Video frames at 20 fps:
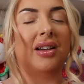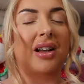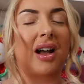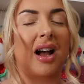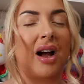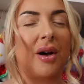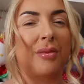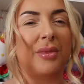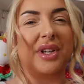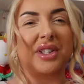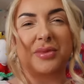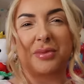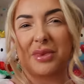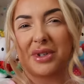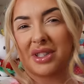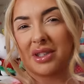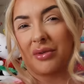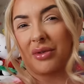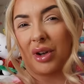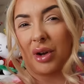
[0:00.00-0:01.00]
a
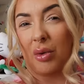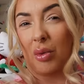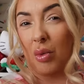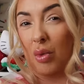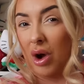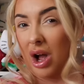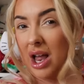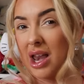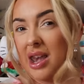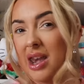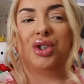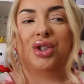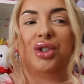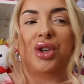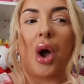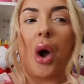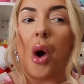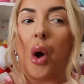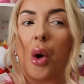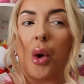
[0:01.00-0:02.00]
specific one.
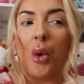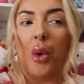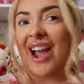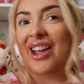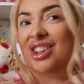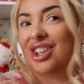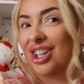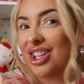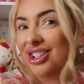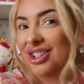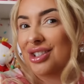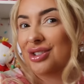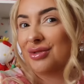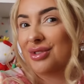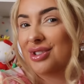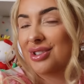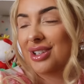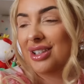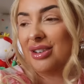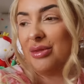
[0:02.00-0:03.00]
So I think this
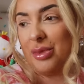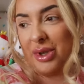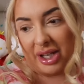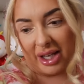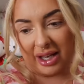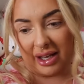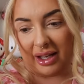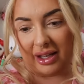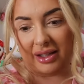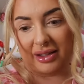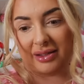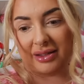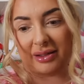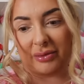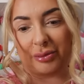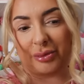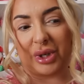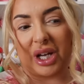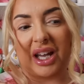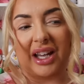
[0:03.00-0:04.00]
one's gonna be it,
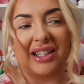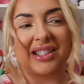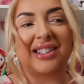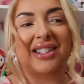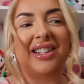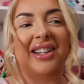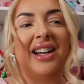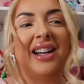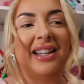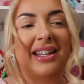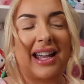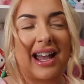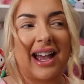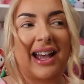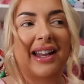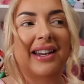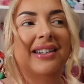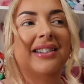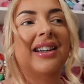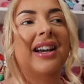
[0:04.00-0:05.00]
but
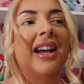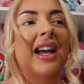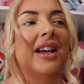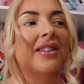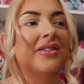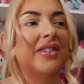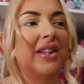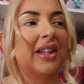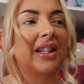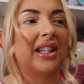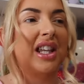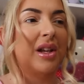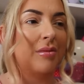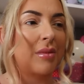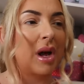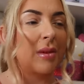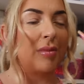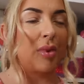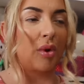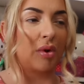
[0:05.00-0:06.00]
again, I have to, like, keep
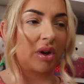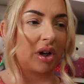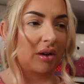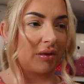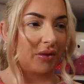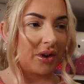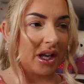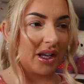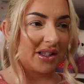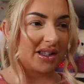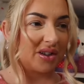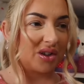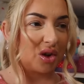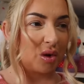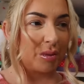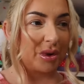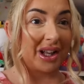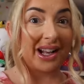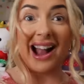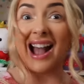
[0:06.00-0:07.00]
my poker face and
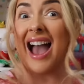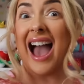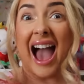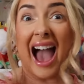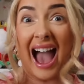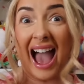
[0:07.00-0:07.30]
don't be like,